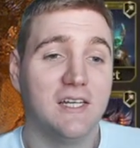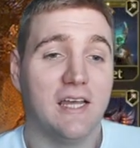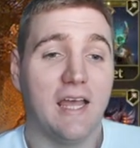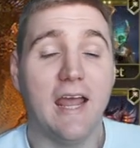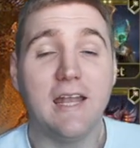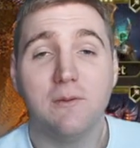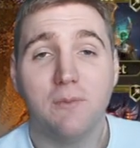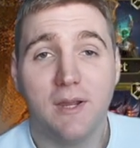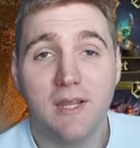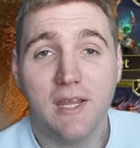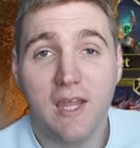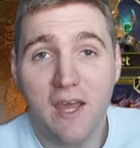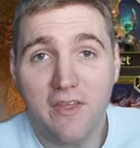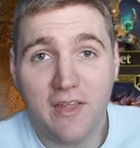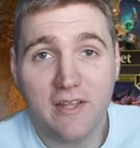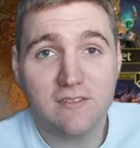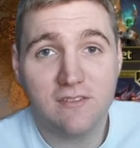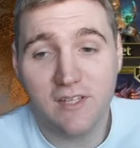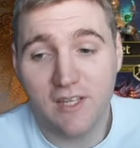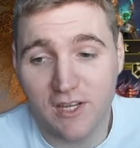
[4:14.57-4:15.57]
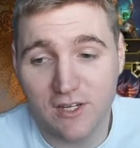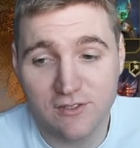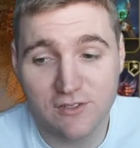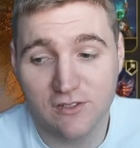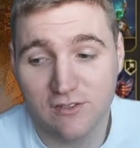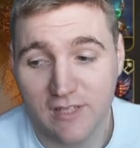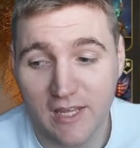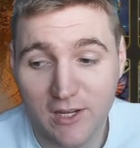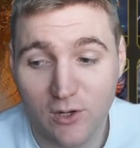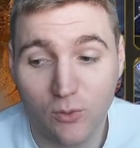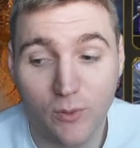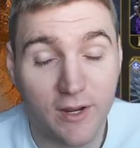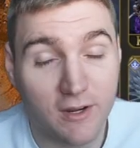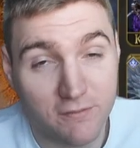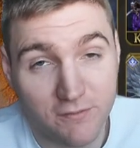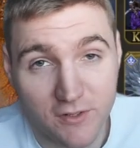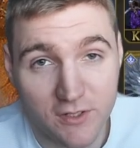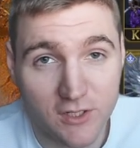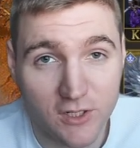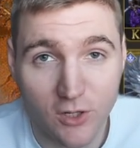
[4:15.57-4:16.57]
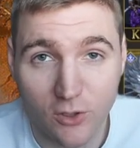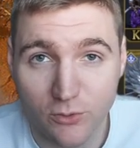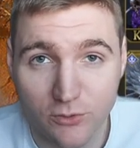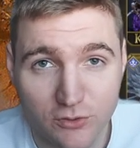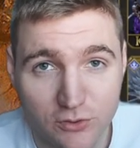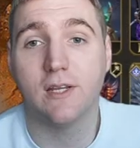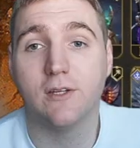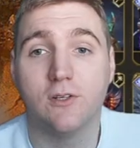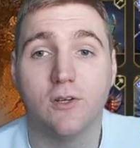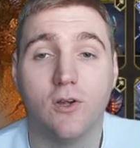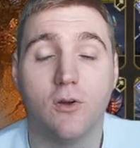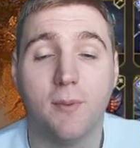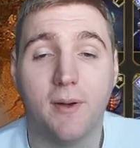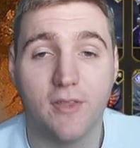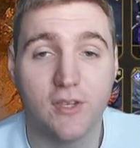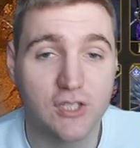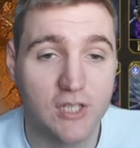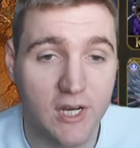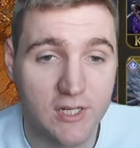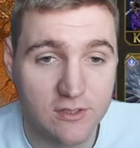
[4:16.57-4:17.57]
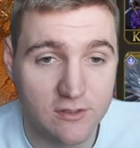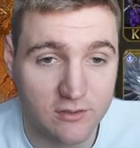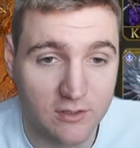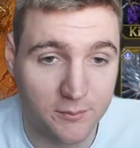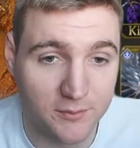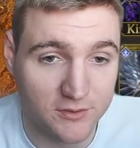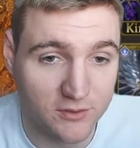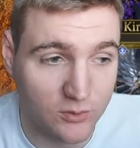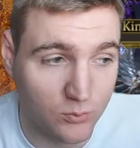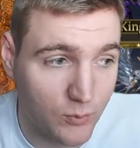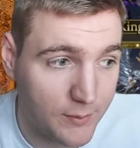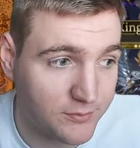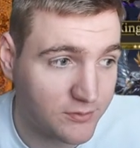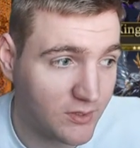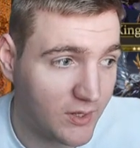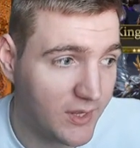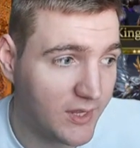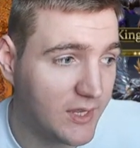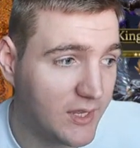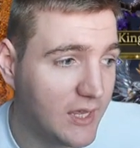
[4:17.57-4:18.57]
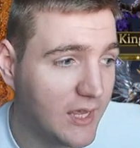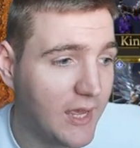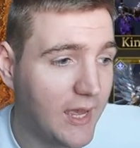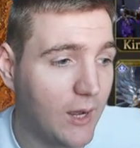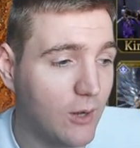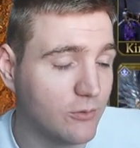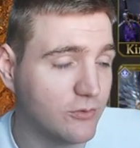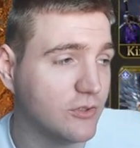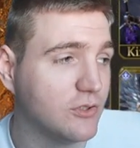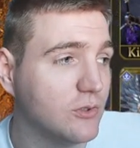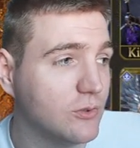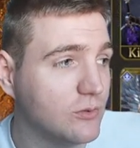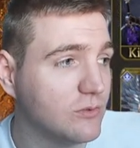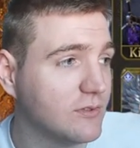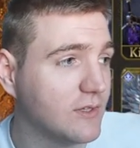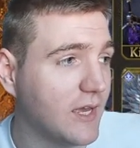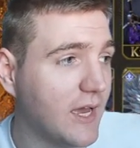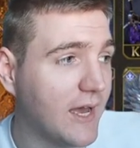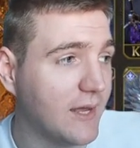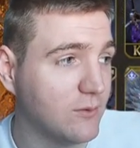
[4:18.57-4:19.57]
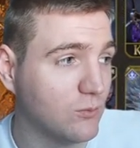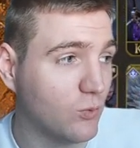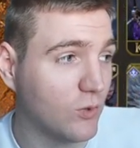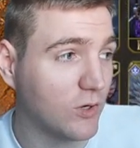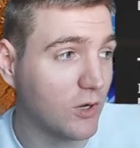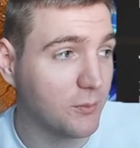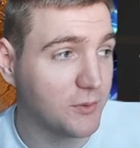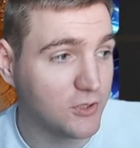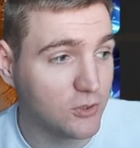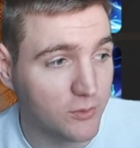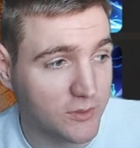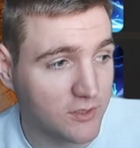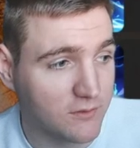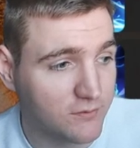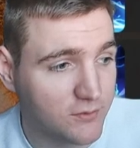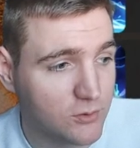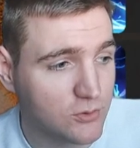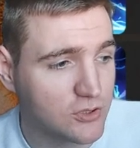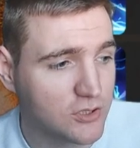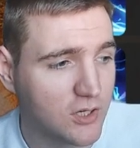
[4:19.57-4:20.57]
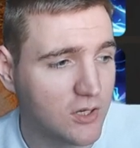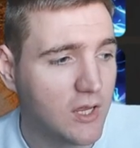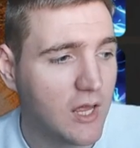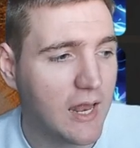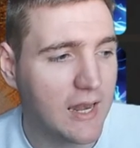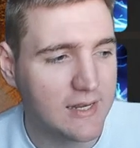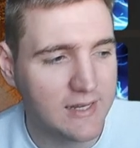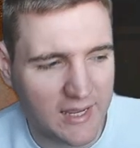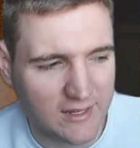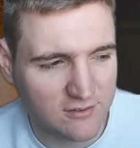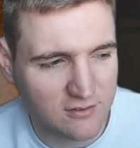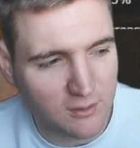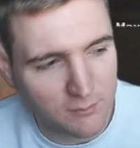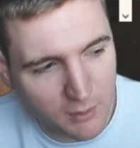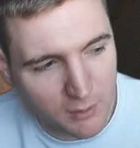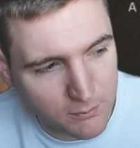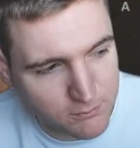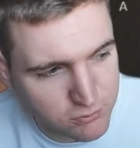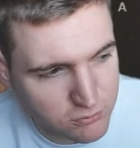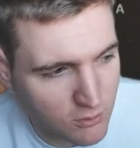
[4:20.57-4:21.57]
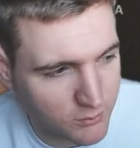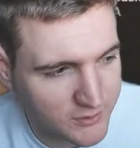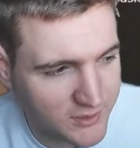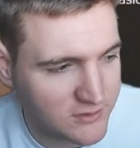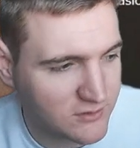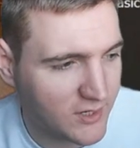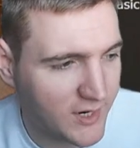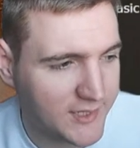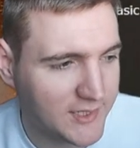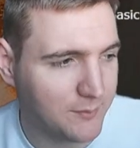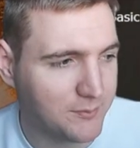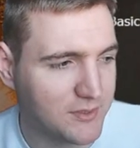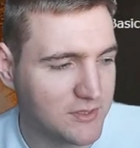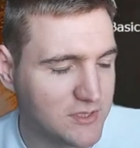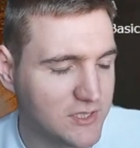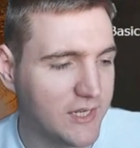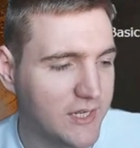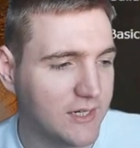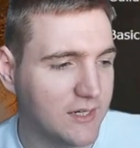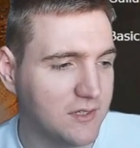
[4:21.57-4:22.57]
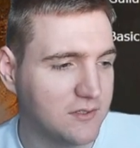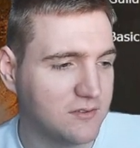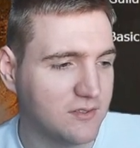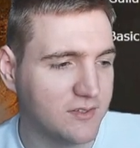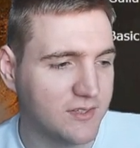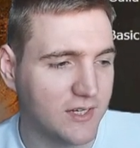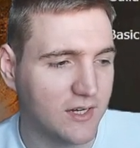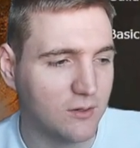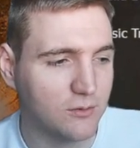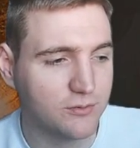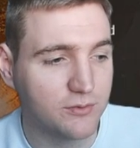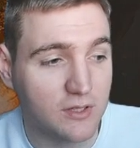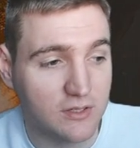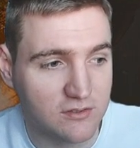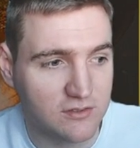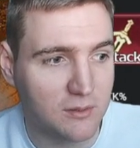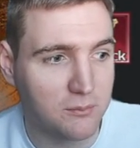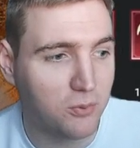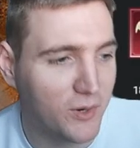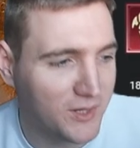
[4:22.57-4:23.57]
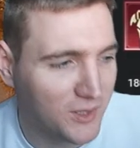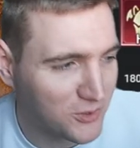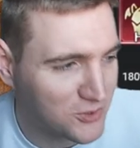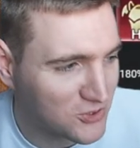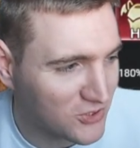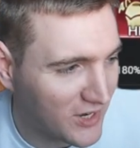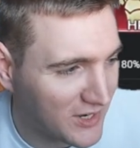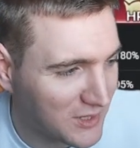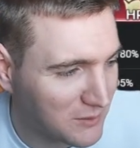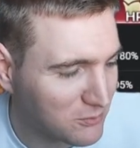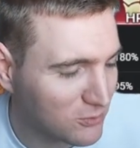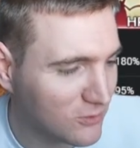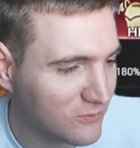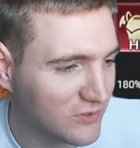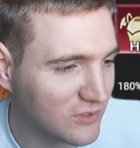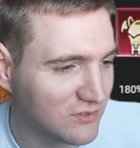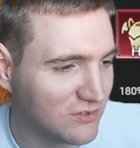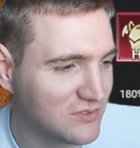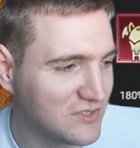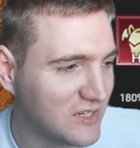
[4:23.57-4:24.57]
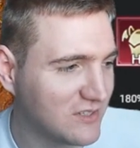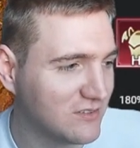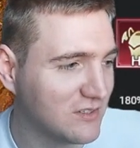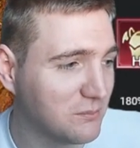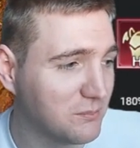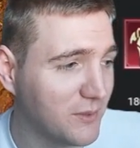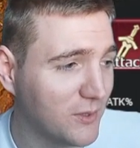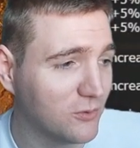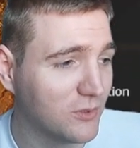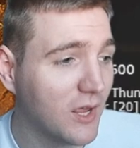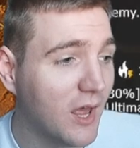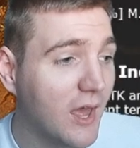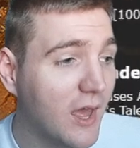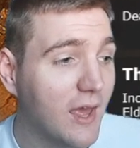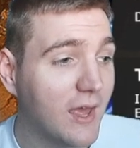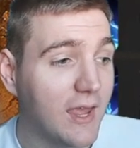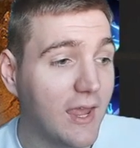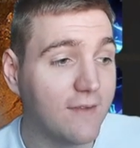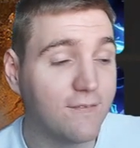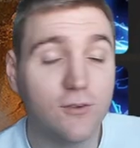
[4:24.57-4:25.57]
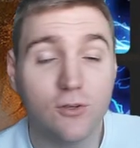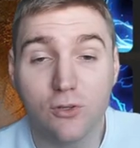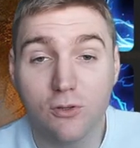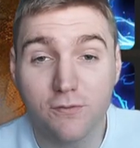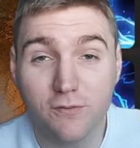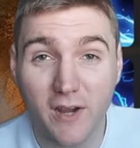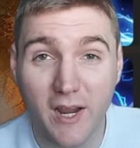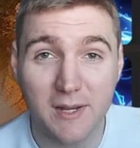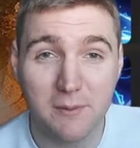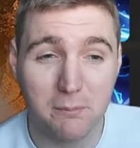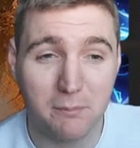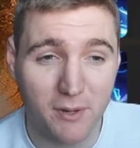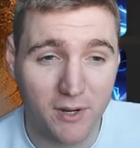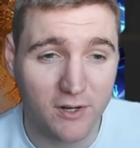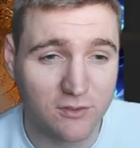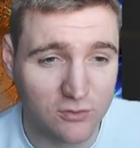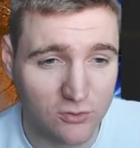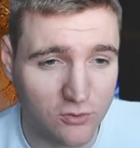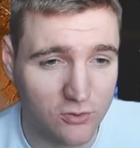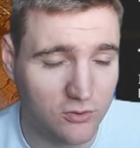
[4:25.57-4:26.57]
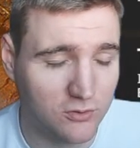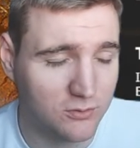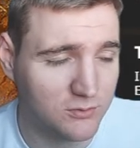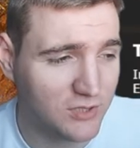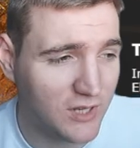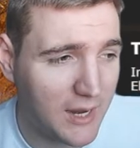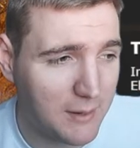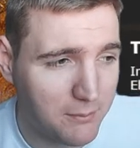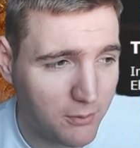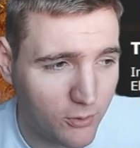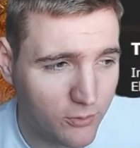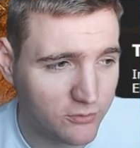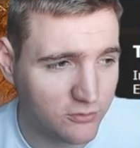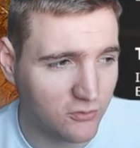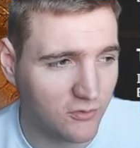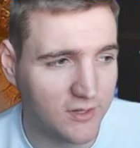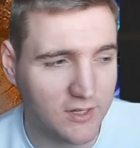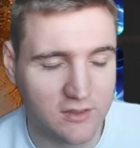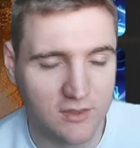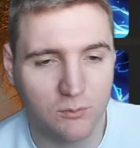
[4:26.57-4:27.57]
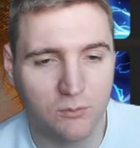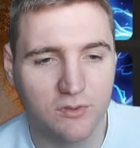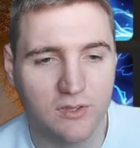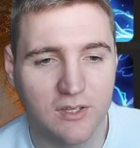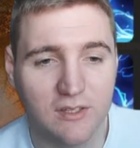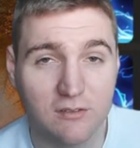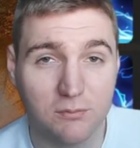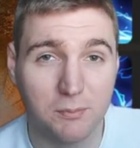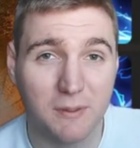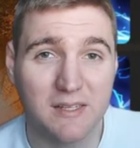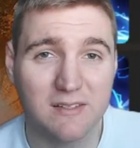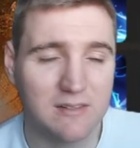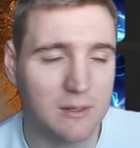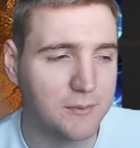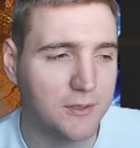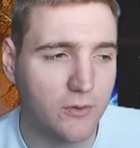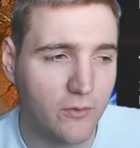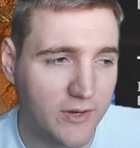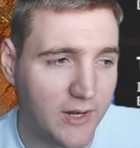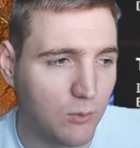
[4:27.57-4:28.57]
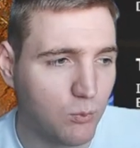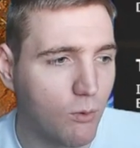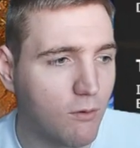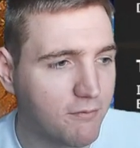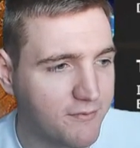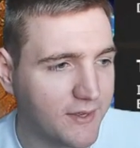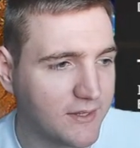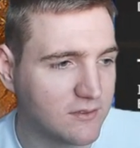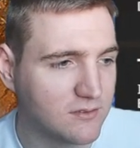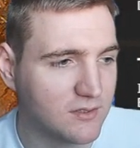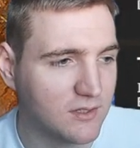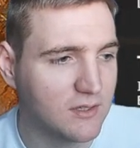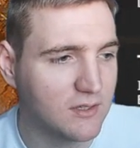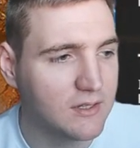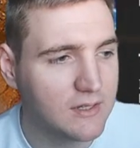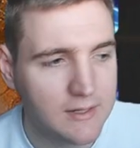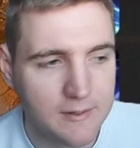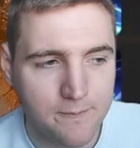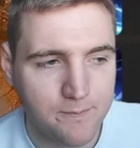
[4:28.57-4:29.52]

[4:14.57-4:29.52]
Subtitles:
Anyway, yeah, that's it. It's just a quick video to let you know about the changes coming to the website, how to use it, and what I'll be doing in future. Next up, I'll probably tidy up the tier list, and then at some point I'll try and improve the suggested build. If you do find bugs or typos or anything with this, please let me know and I will fix it.